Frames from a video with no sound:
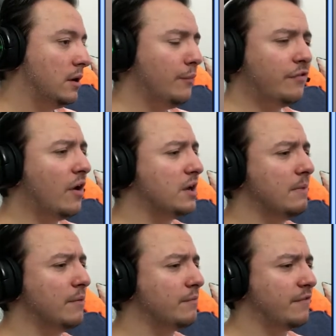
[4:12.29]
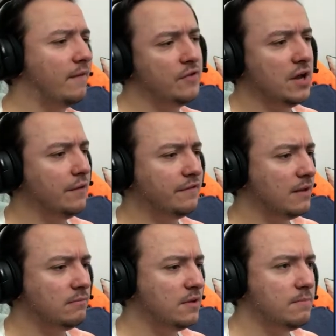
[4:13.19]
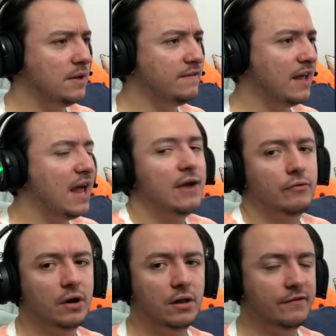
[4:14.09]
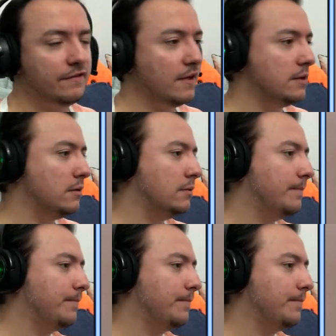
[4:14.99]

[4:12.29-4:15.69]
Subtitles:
I was talking about something else. I didn't mean to get angry all of a sudden.